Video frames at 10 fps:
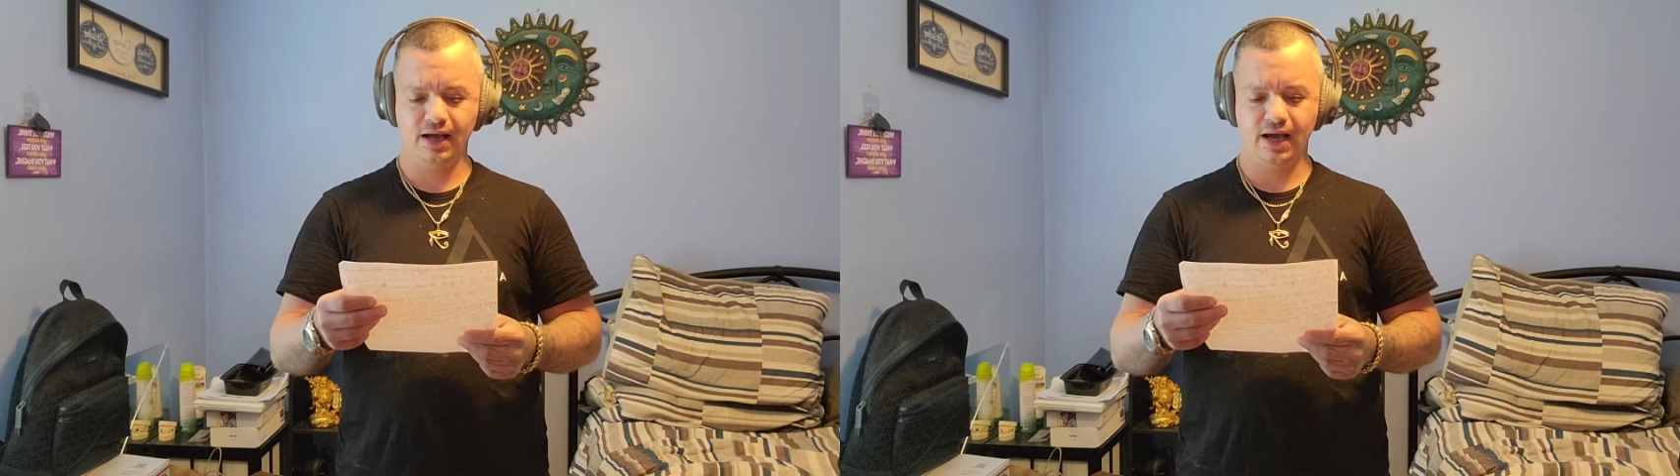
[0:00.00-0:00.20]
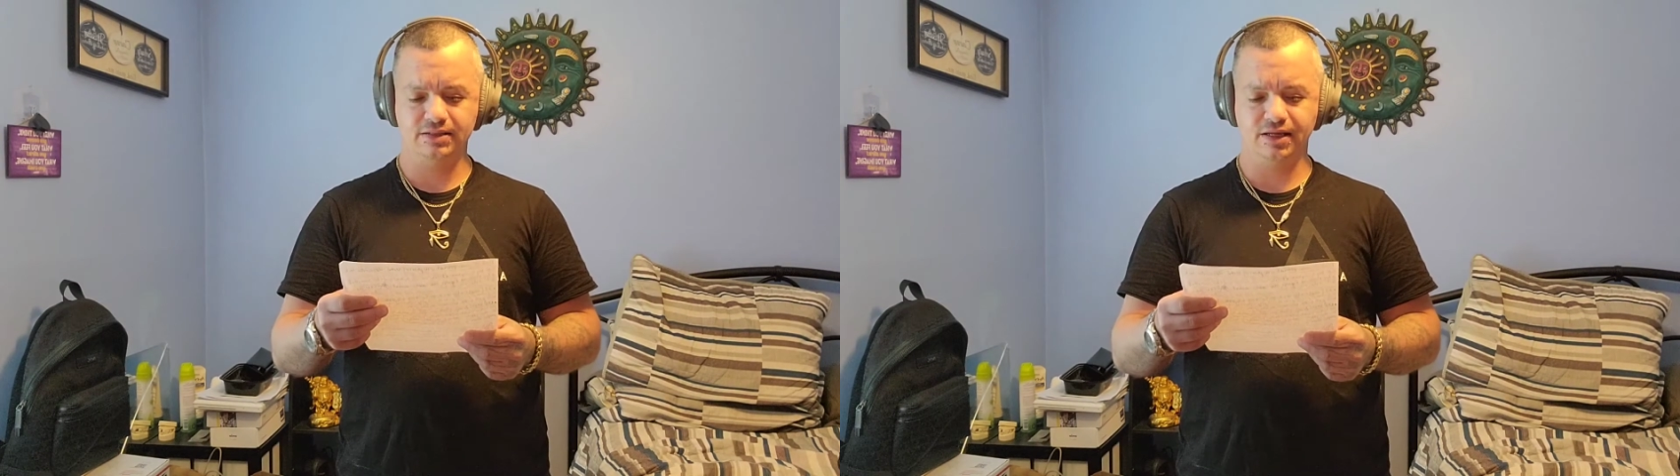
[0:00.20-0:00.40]

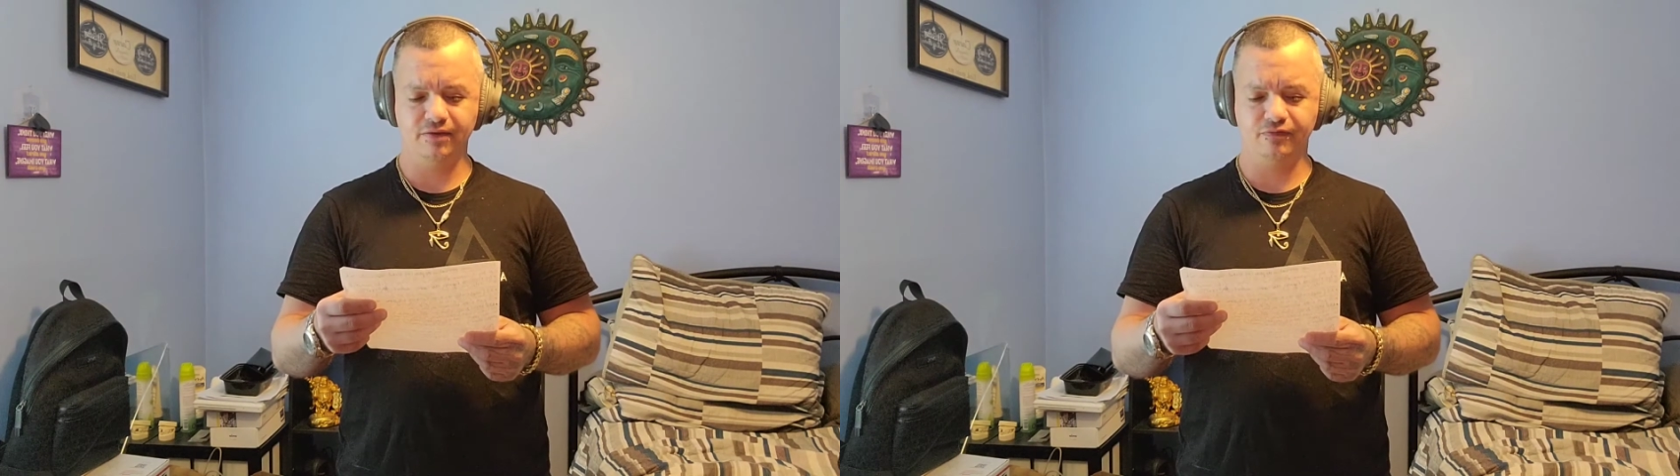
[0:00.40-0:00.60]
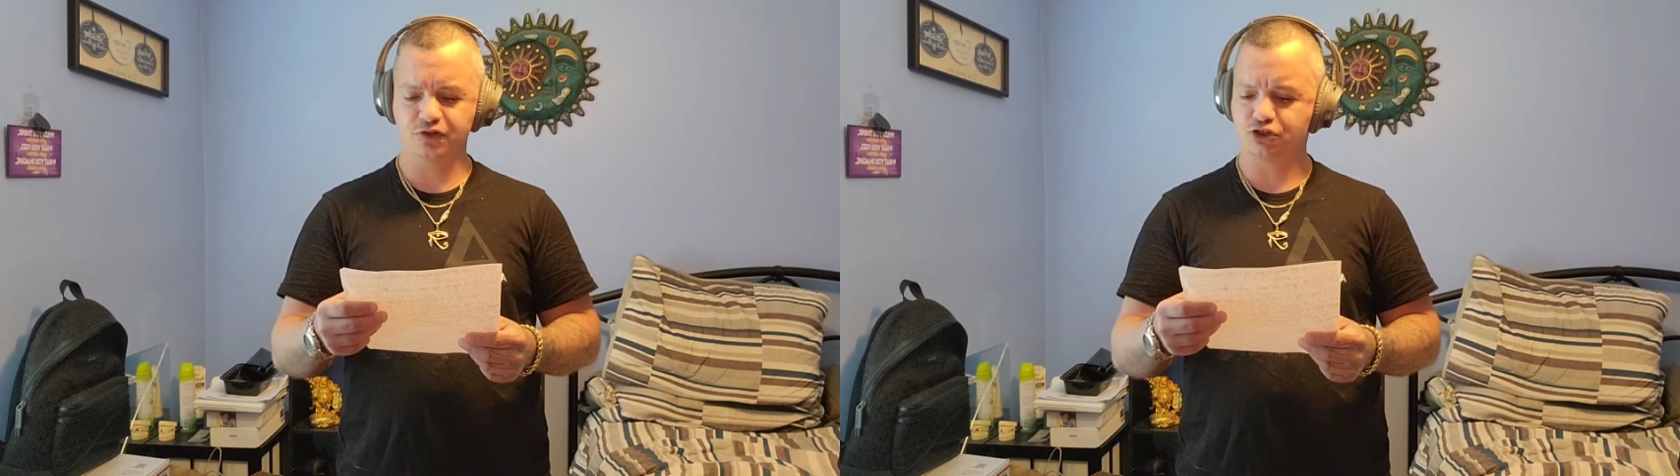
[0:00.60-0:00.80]
As an
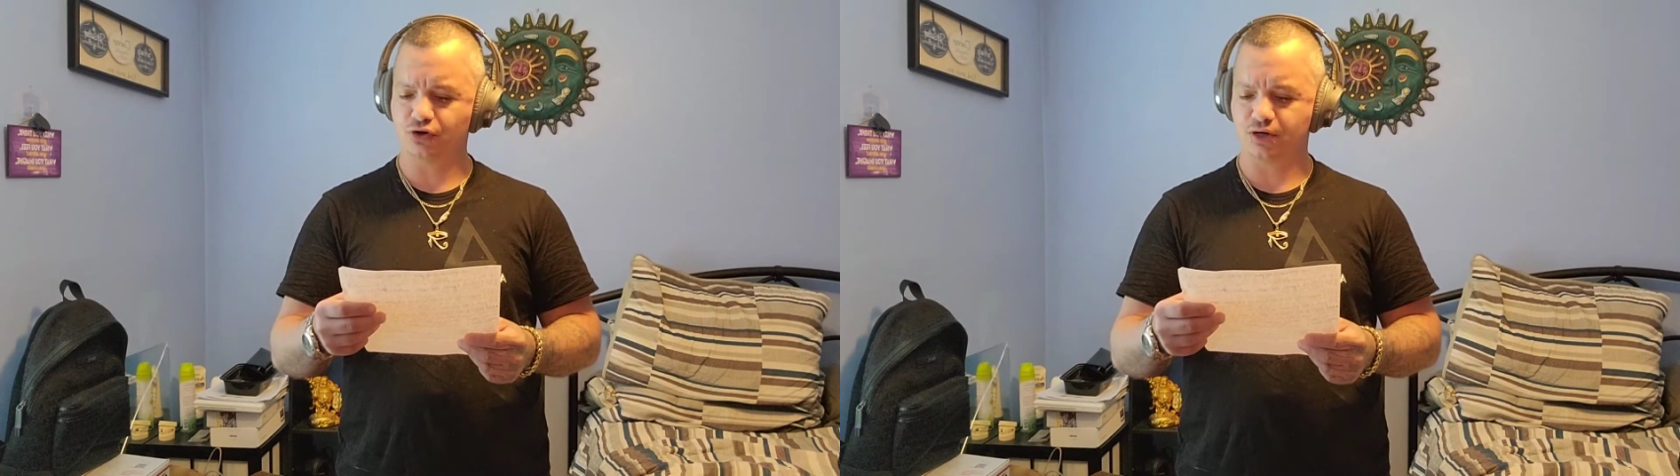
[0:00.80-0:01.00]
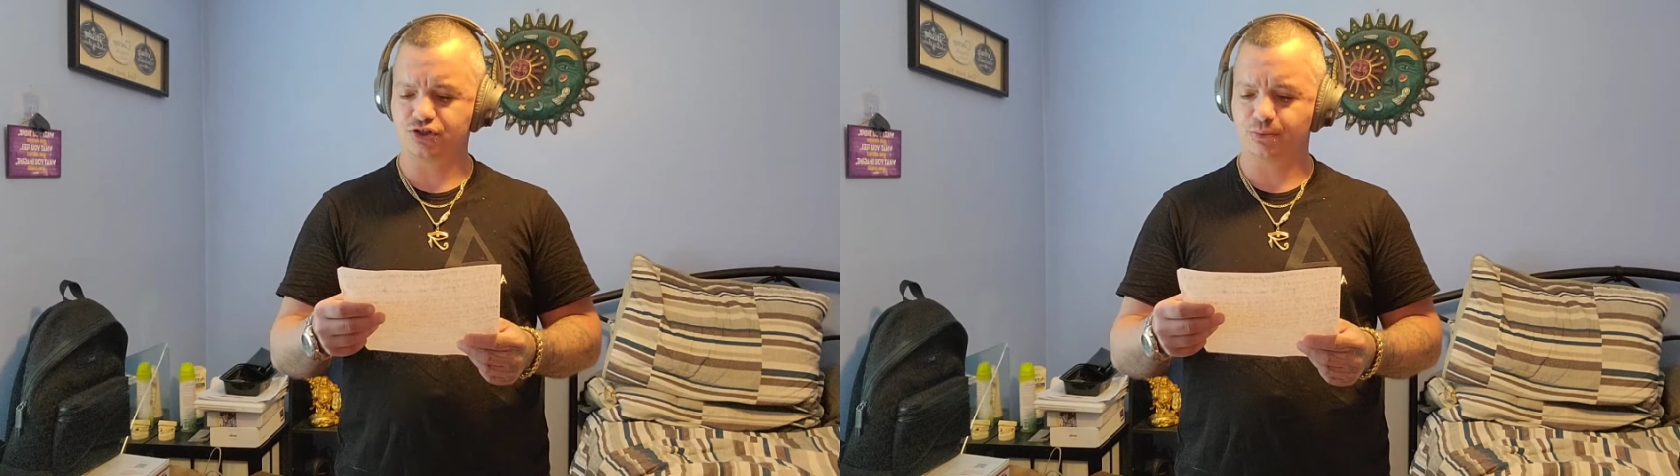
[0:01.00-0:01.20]

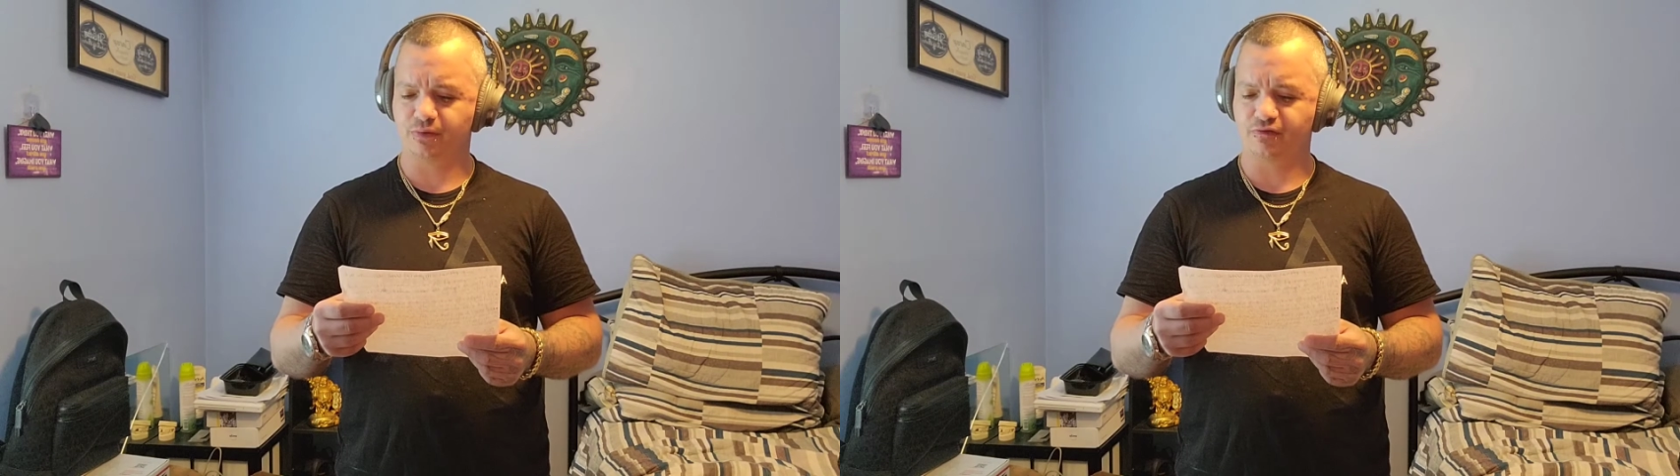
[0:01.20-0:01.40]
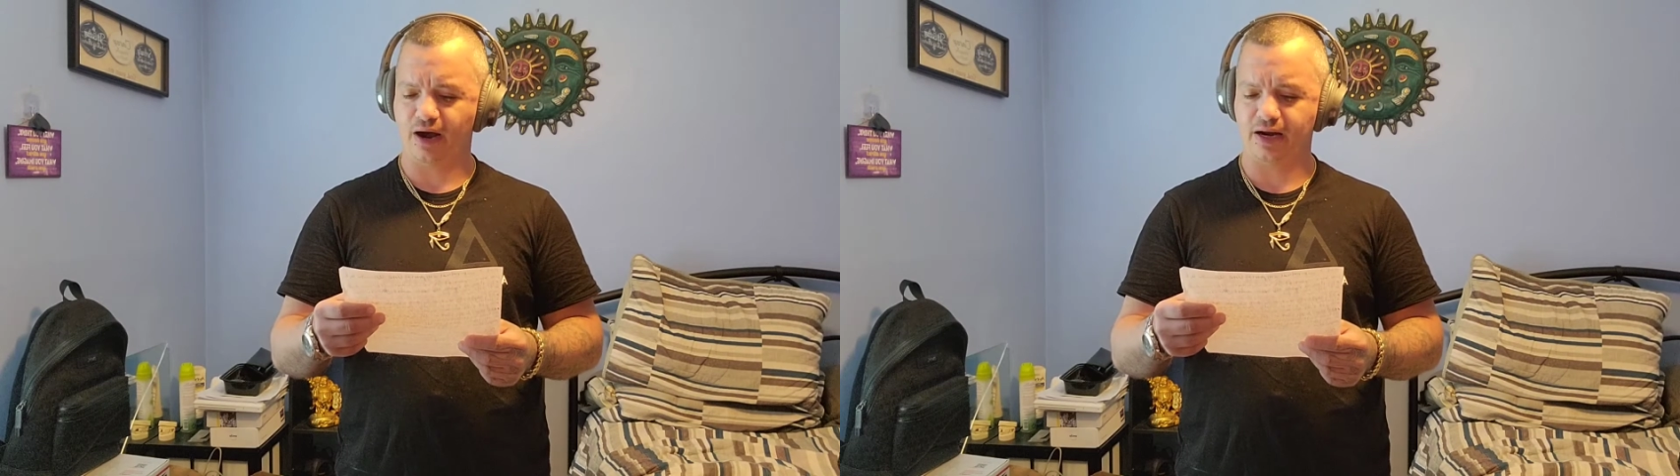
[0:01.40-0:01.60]
infrastructure
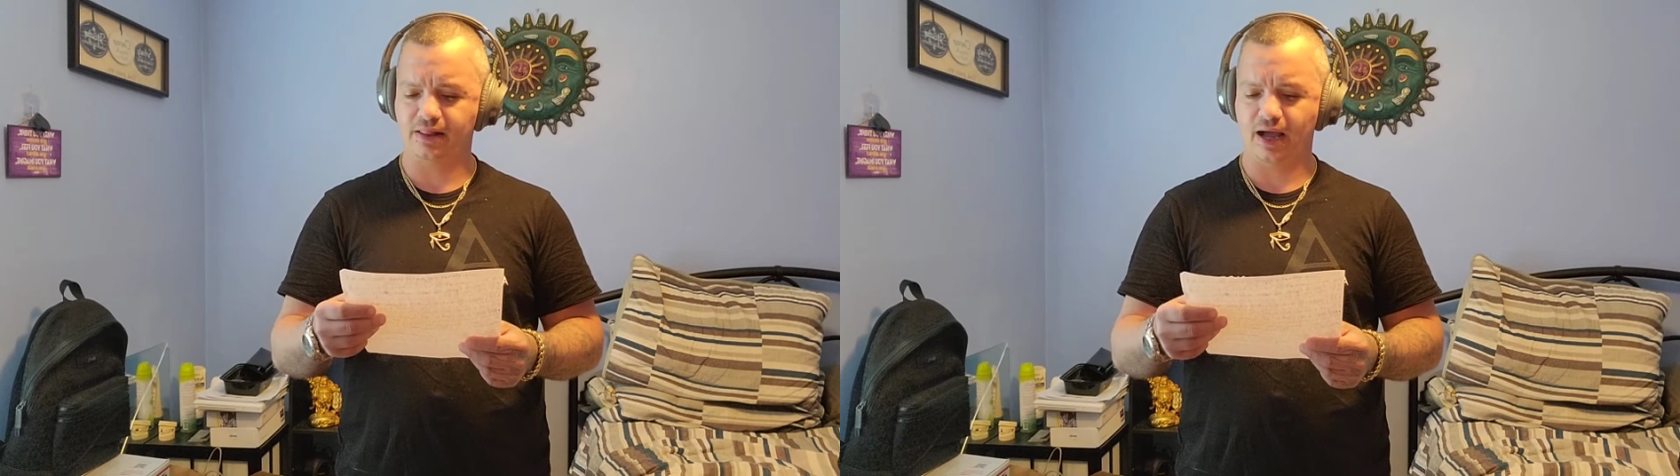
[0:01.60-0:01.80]
provider